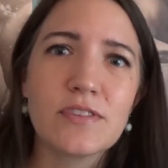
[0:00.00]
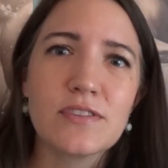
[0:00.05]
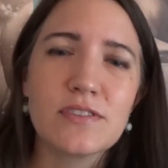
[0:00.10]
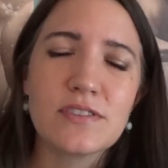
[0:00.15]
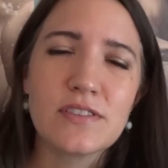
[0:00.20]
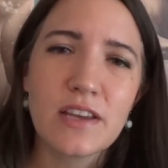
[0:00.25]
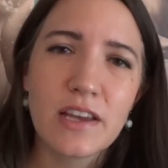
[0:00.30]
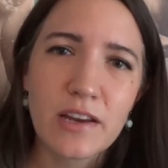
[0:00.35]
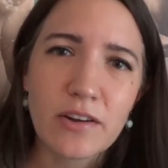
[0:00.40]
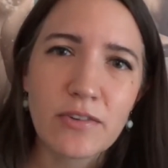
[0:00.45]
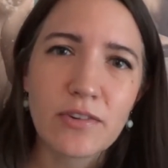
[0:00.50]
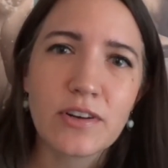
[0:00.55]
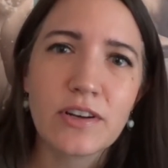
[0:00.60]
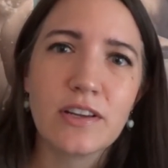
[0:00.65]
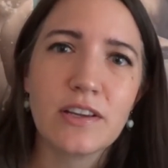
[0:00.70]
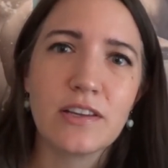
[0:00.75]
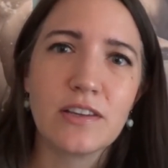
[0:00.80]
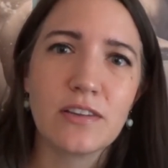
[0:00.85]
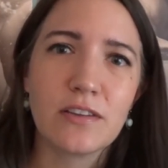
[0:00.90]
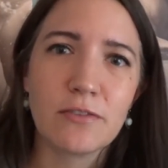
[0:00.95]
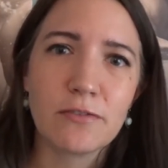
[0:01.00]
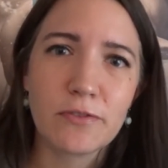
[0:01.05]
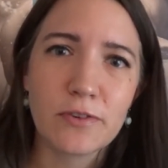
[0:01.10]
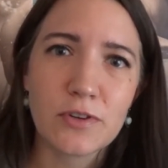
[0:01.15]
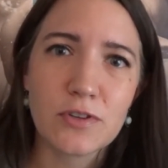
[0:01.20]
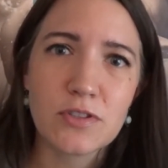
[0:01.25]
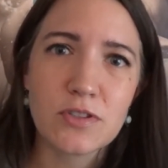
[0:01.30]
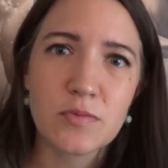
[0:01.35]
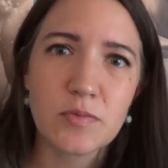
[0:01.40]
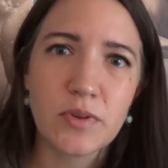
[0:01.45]
sacred in the
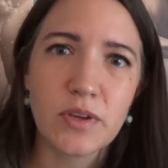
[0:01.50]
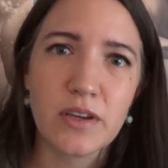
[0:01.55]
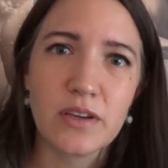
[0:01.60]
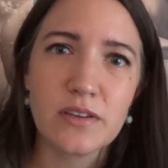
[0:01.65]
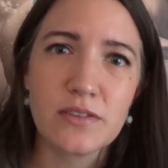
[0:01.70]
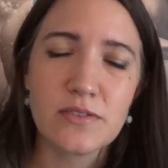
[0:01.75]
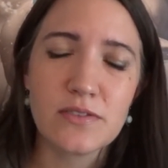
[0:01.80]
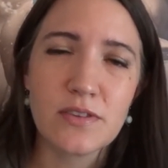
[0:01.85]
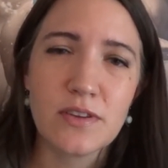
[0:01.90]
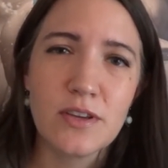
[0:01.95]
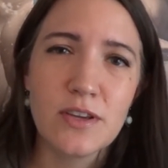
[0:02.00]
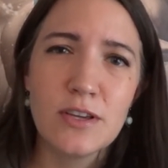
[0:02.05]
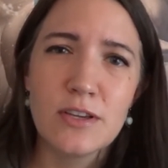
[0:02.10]
first place?